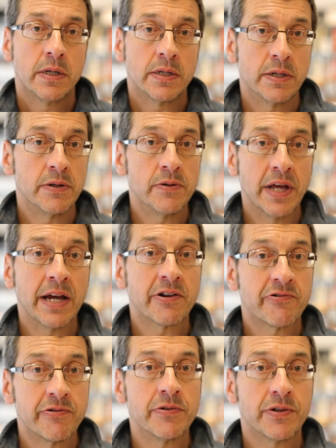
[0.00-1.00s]
to do
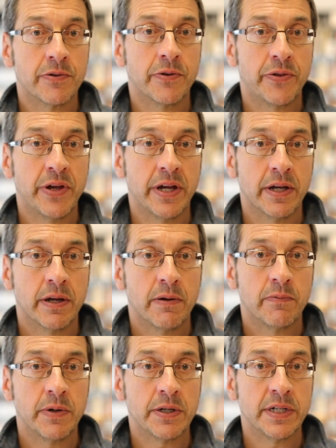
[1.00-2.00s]
that crucial thing,
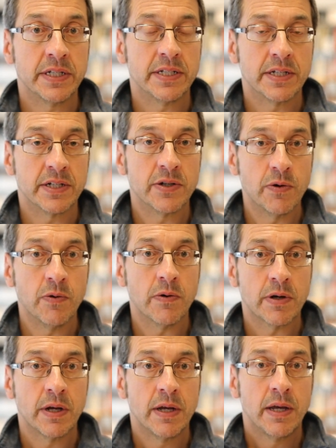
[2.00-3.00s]
which is to
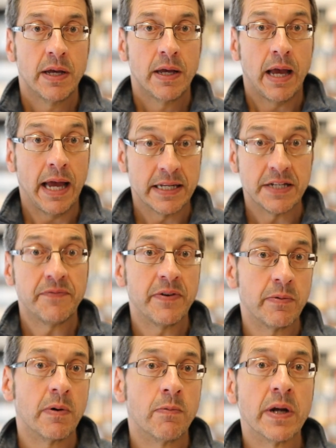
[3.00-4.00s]
talk as if
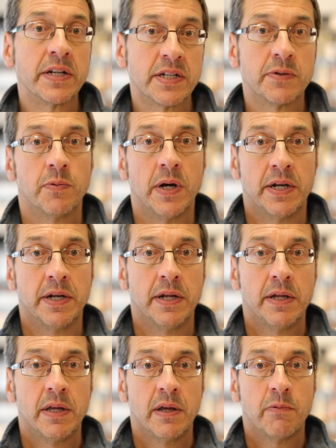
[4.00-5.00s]
it were
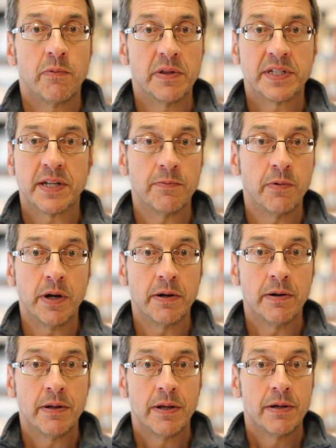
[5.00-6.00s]
one-to-one with
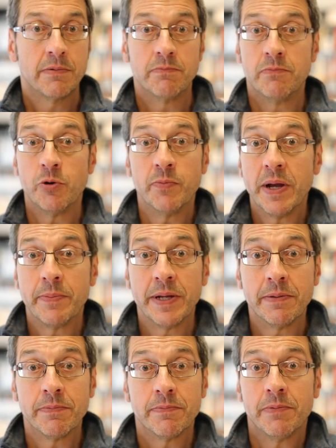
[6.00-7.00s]
someone who may
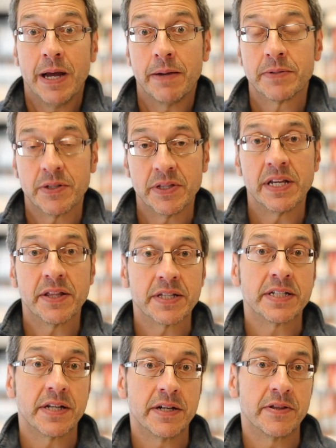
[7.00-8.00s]
be perhaps on the other
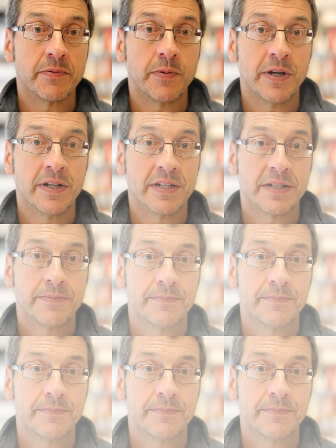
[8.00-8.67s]
side of the world.